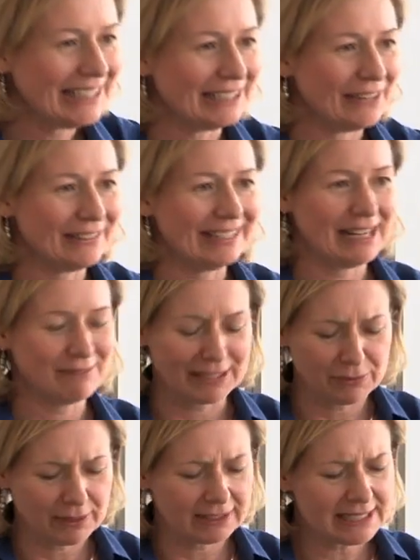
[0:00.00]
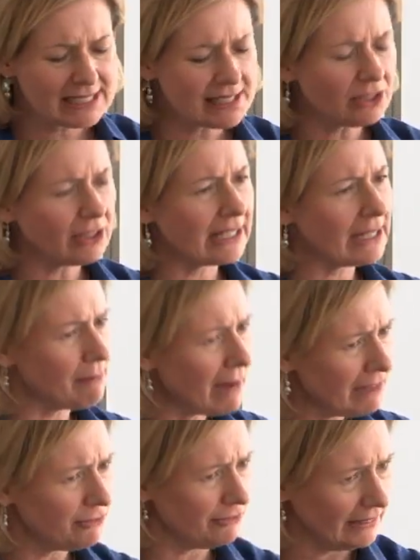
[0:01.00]
you know, and I'm like, well, at least they're looking at
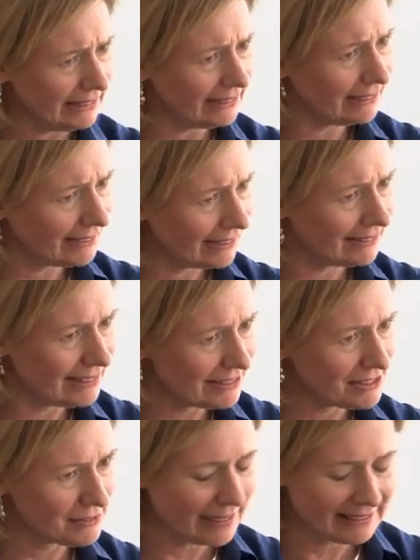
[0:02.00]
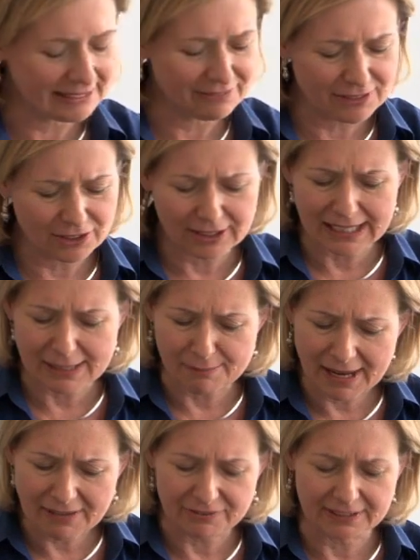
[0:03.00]
my feet, not yeah. theirs, right? If they're looking at
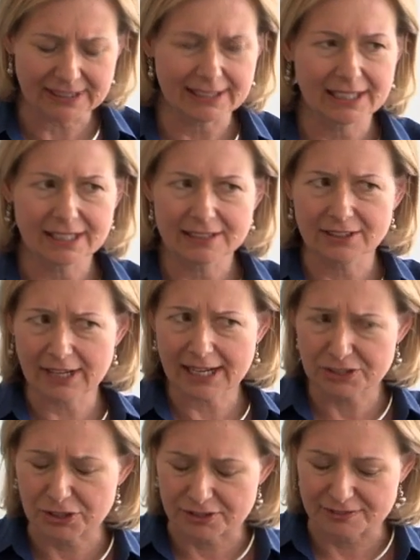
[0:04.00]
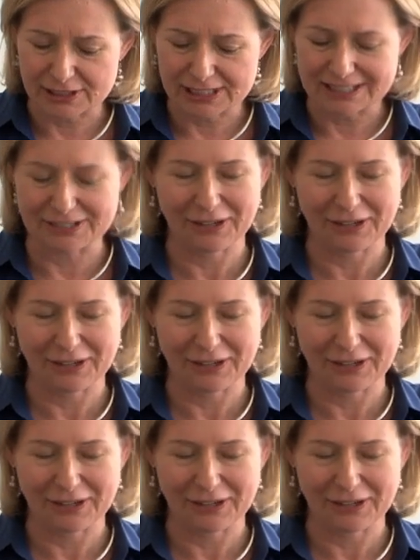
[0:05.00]
my feet, they're extroverted,